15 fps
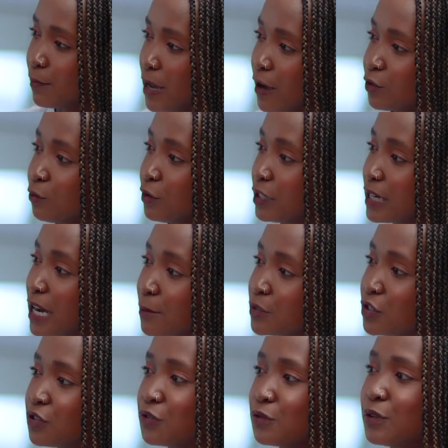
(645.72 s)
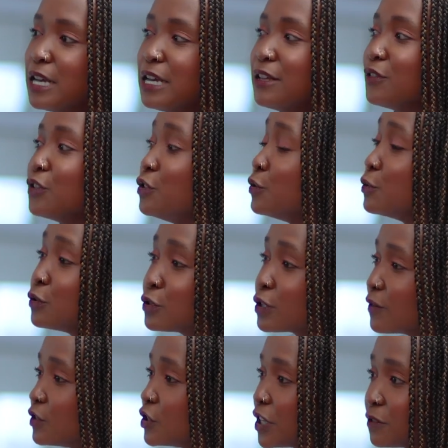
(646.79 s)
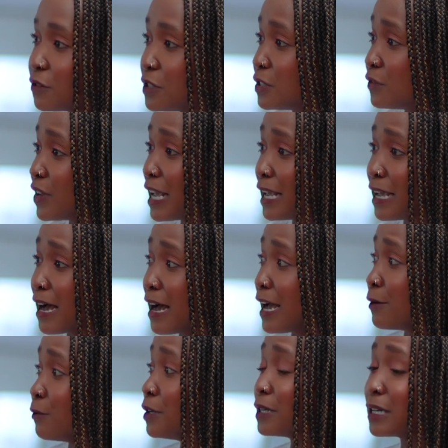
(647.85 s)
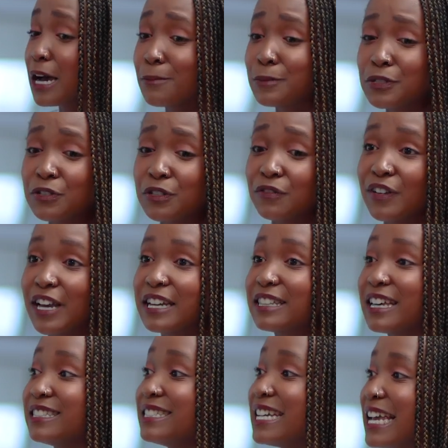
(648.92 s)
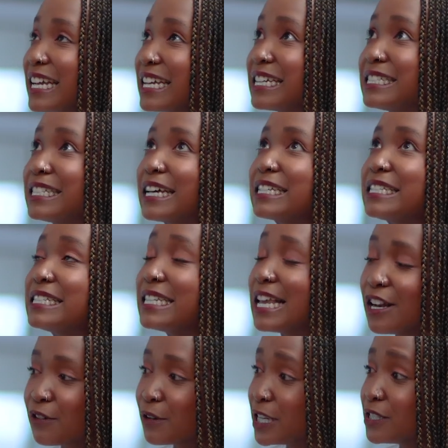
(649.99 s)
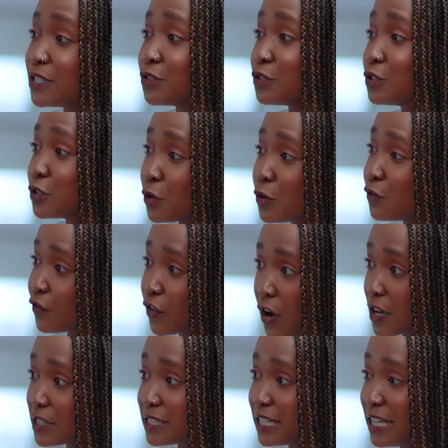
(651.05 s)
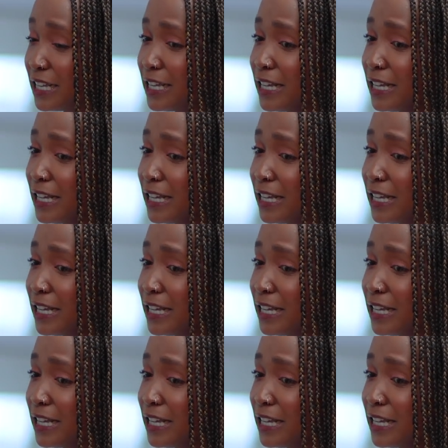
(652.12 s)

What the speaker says: about when it comes to the use of generative AI, when it comes to the fact that tech is accelerating so fast?